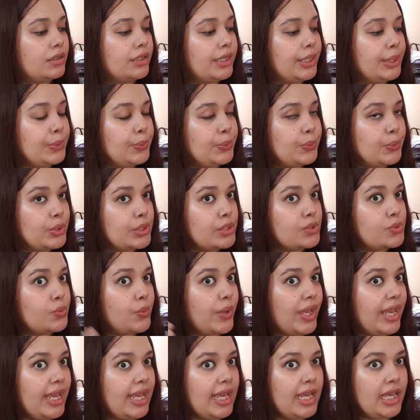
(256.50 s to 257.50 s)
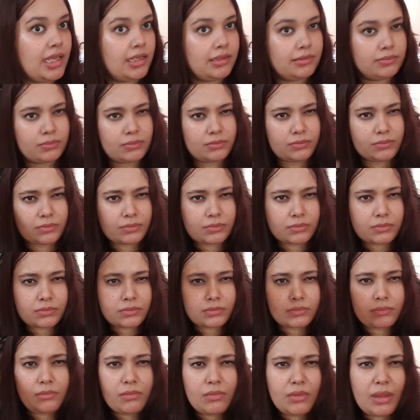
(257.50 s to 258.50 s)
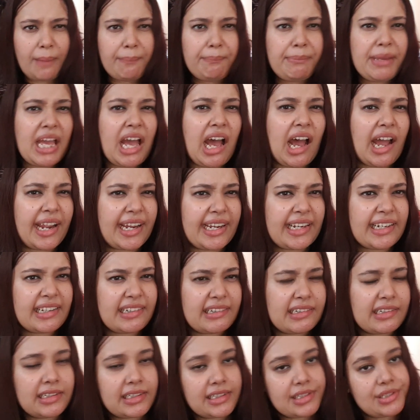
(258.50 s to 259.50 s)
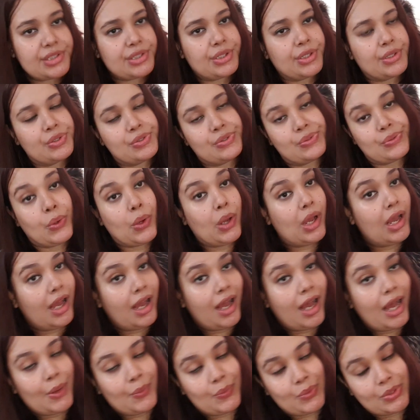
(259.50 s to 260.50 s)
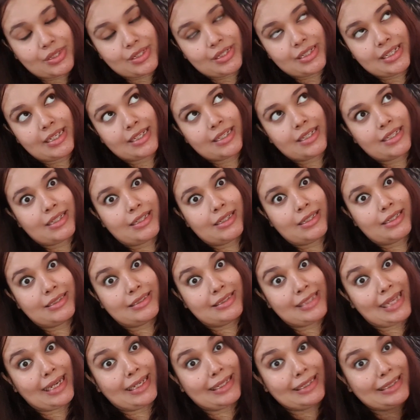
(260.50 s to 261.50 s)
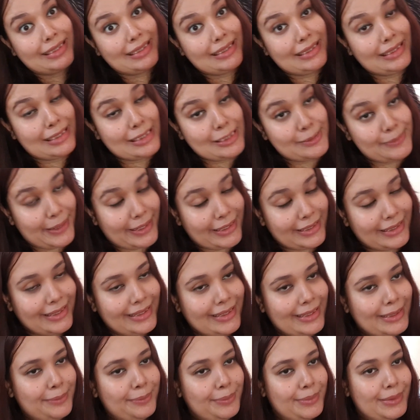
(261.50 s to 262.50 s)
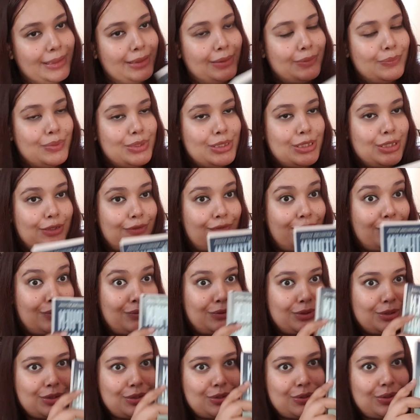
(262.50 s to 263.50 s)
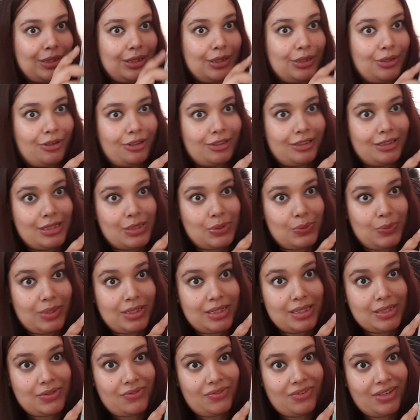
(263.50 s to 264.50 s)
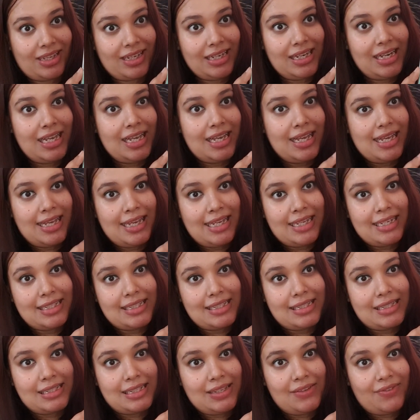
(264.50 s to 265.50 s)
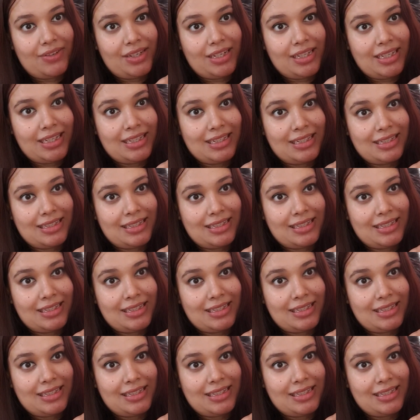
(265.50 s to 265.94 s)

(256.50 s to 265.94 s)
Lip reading: it was way behind in the list, so I wasn't exactly expecting it, but Vishal found it, so he got this one as well. It is Stephen